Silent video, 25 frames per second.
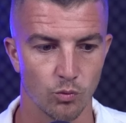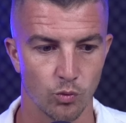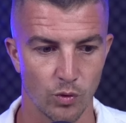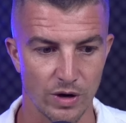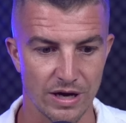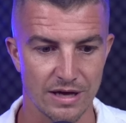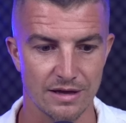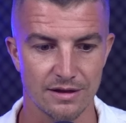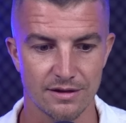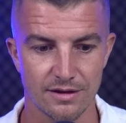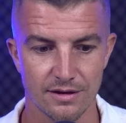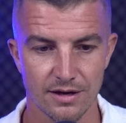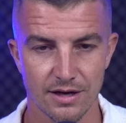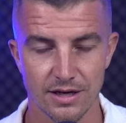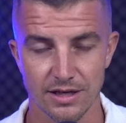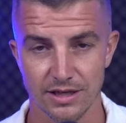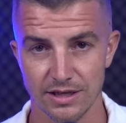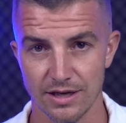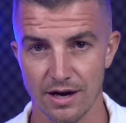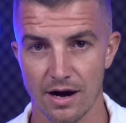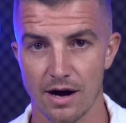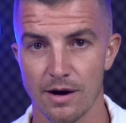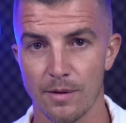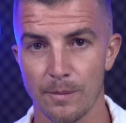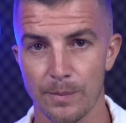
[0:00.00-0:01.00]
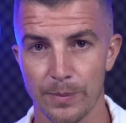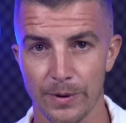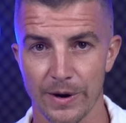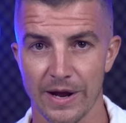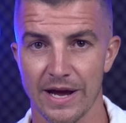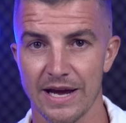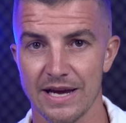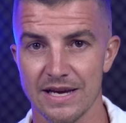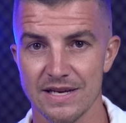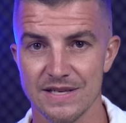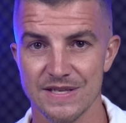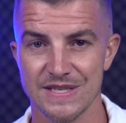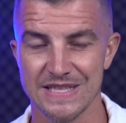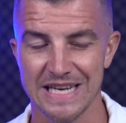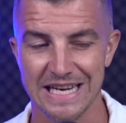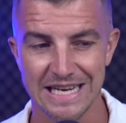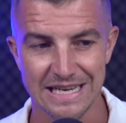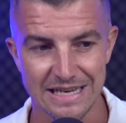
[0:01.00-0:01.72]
with young players.